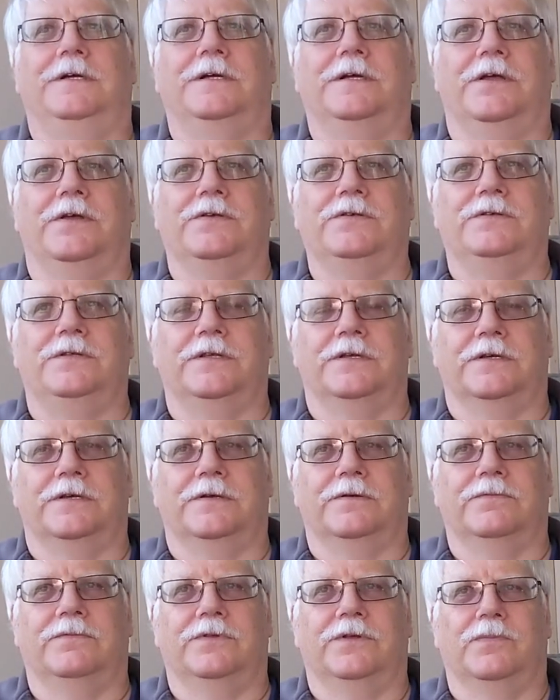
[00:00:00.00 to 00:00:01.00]
because
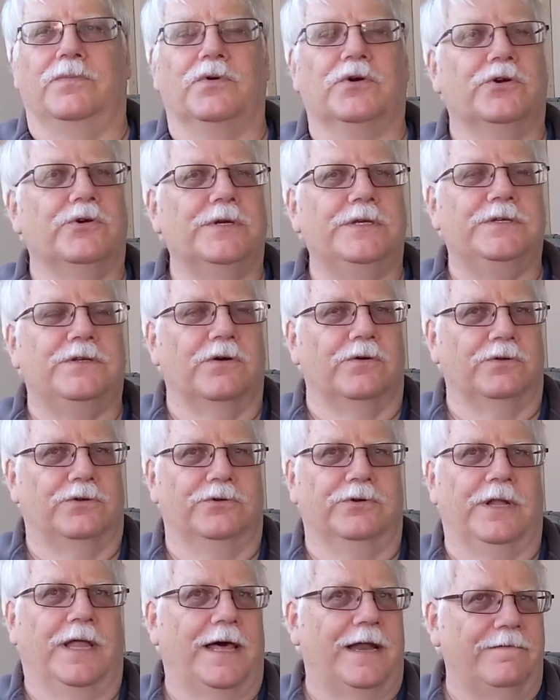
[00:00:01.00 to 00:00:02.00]
the breweries don't
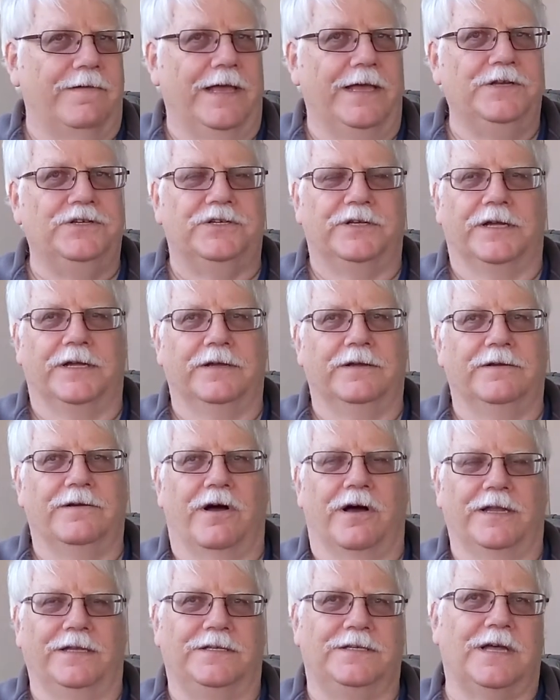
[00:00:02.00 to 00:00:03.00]
do a lot of aging
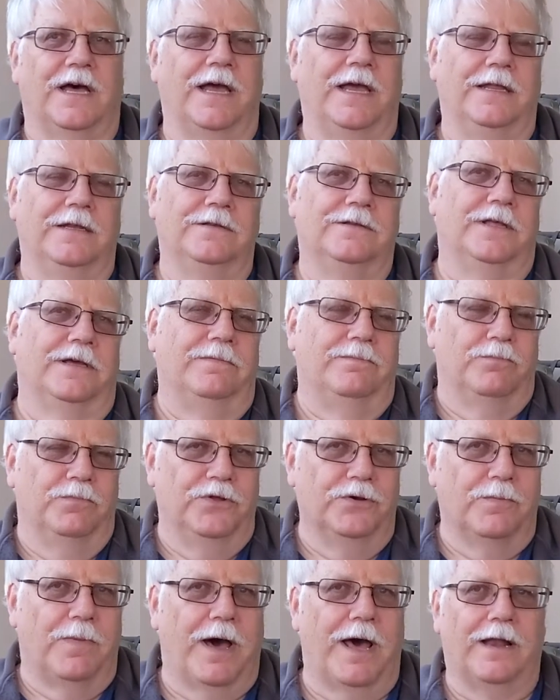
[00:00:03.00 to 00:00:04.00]
on site.
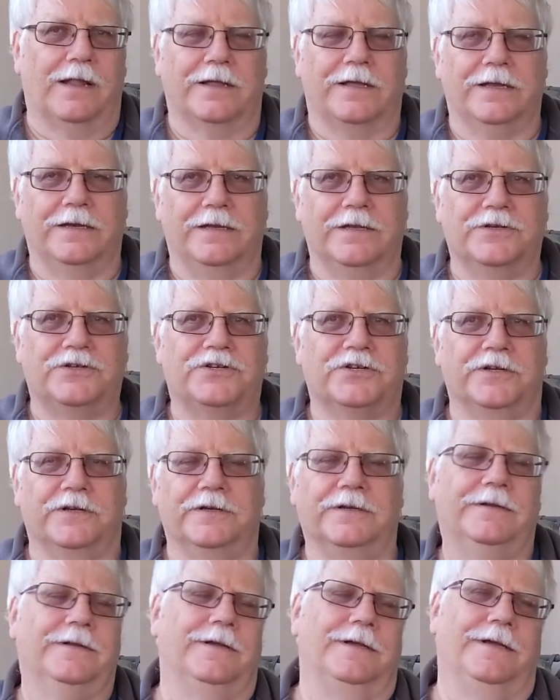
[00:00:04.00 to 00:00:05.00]
They're bottle
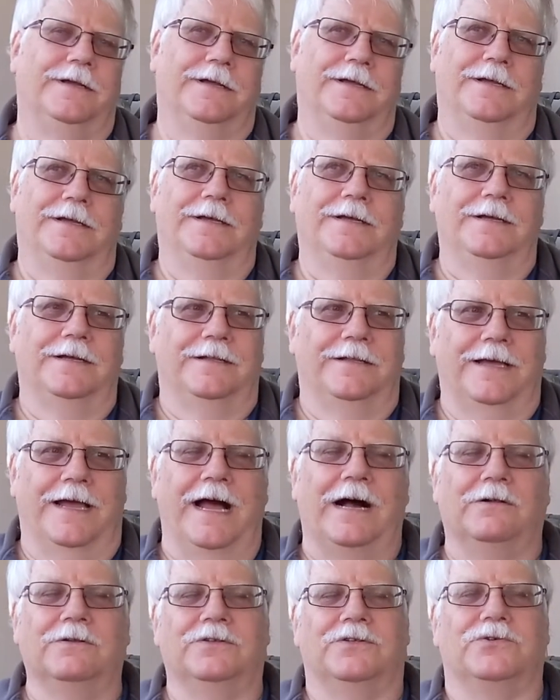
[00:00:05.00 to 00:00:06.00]
conditioned, they
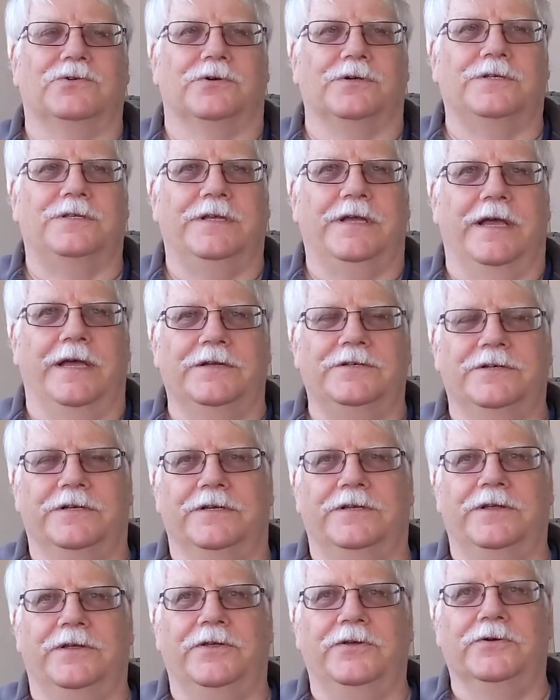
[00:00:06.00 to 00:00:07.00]
outsource the aging
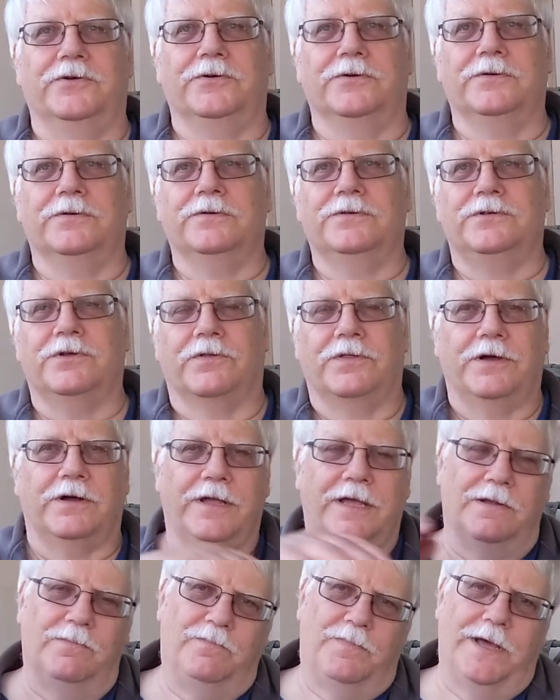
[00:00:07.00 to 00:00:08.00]
to you. So they'll
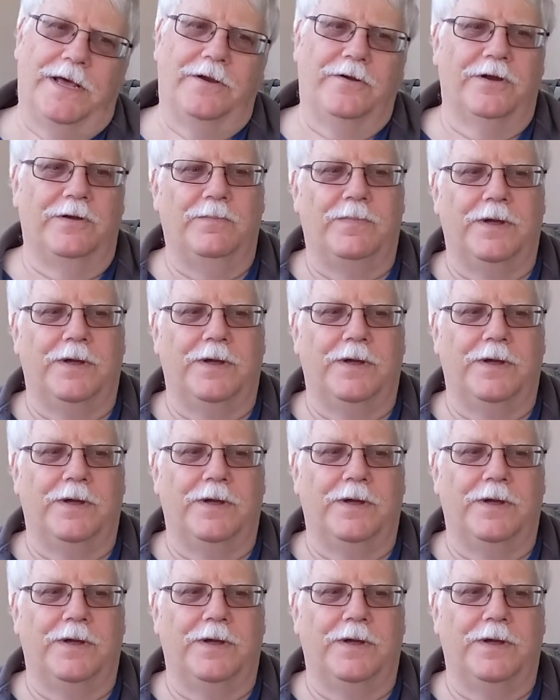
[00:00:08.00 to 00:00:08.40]
get better and